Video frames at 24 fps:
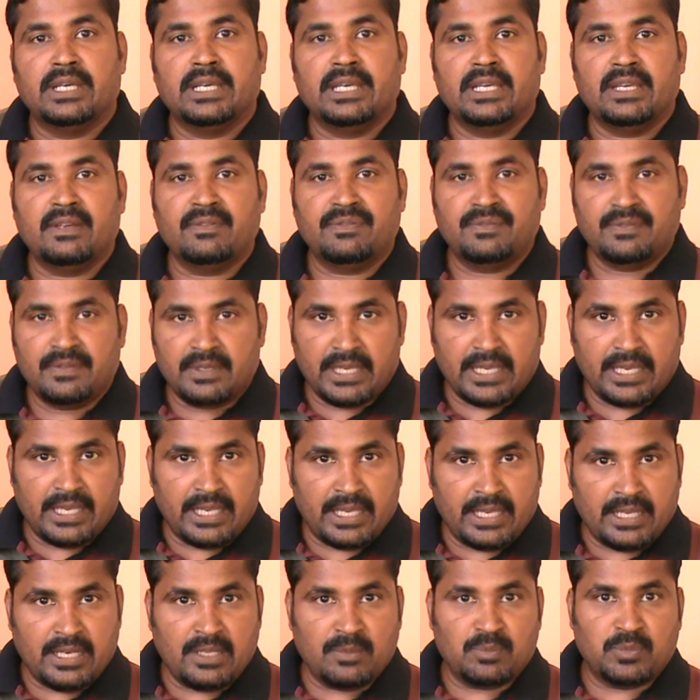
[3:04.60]
if
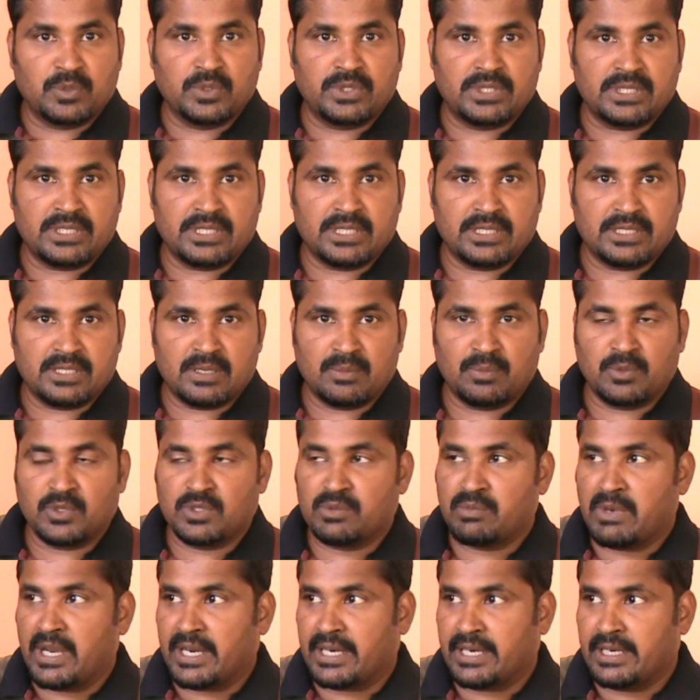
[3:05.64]
any position, suppose
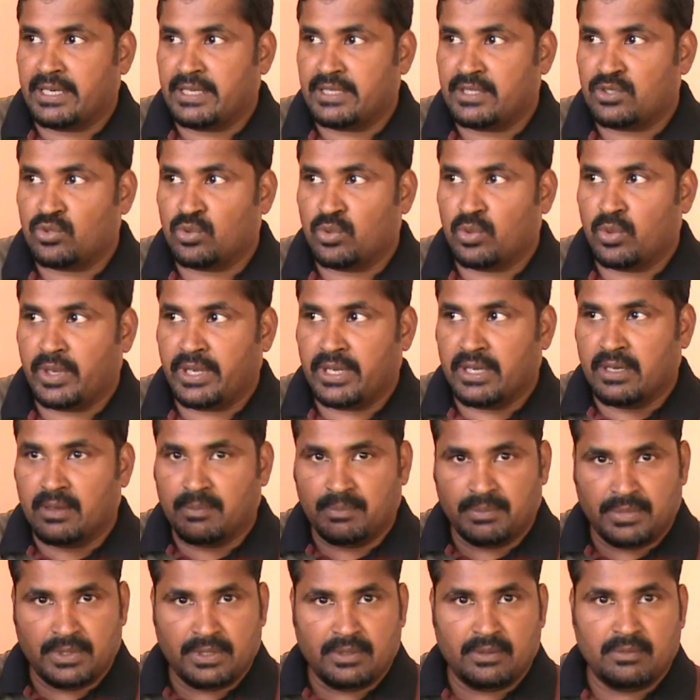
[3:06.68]
market is going up,
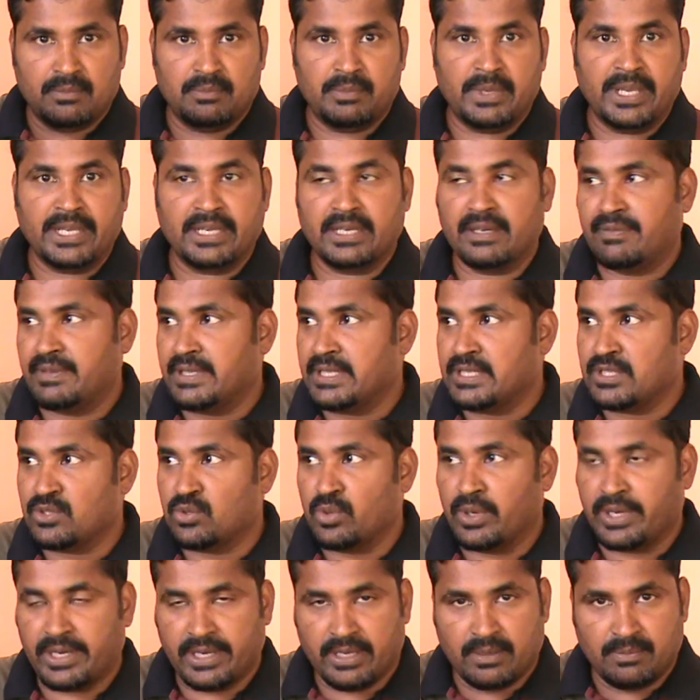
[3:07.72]
Bank Nifty is
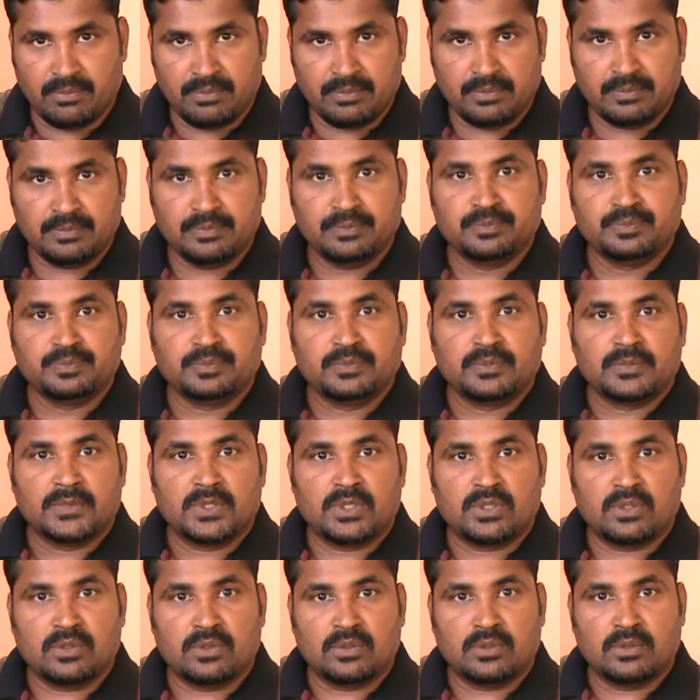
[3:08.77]
going up,
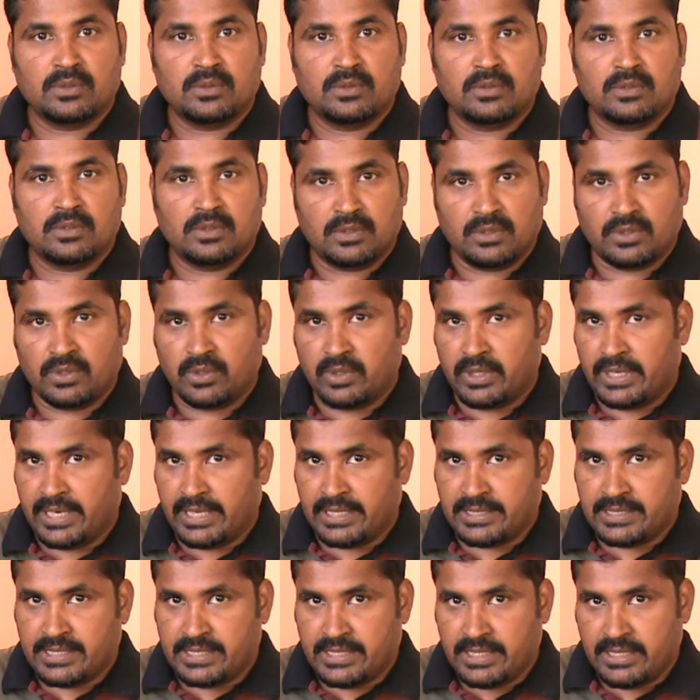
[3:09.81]
so you are
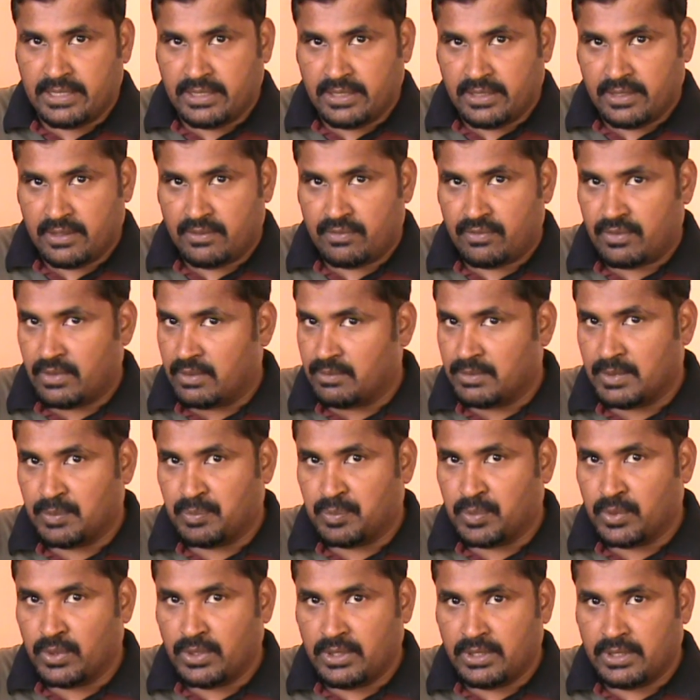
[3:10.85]
exiting from the
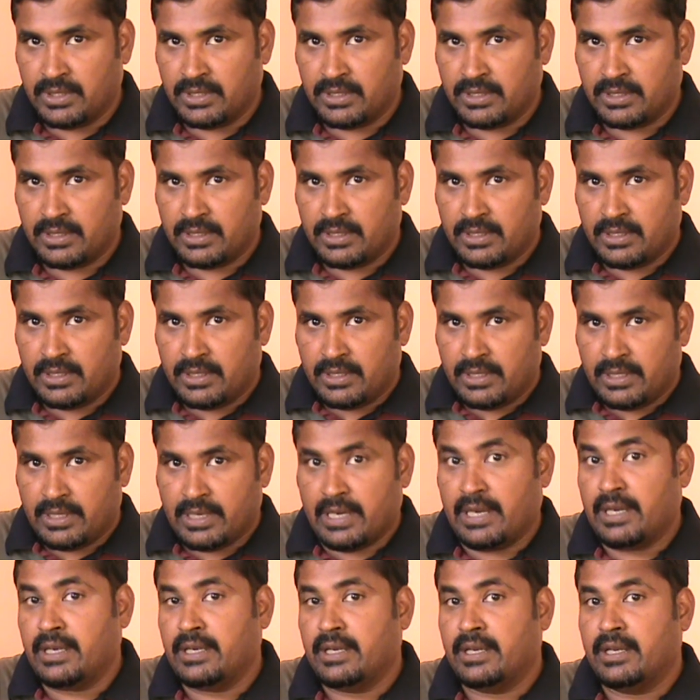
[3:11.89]
put
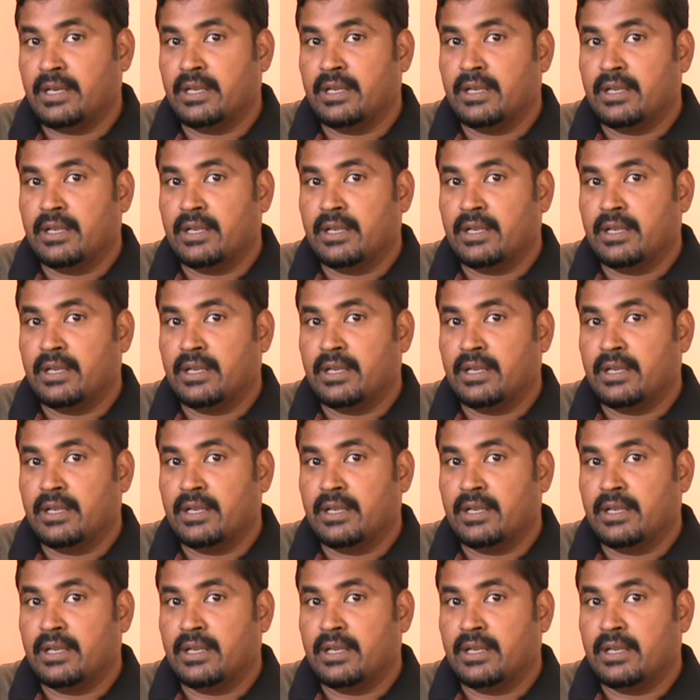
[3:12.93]
and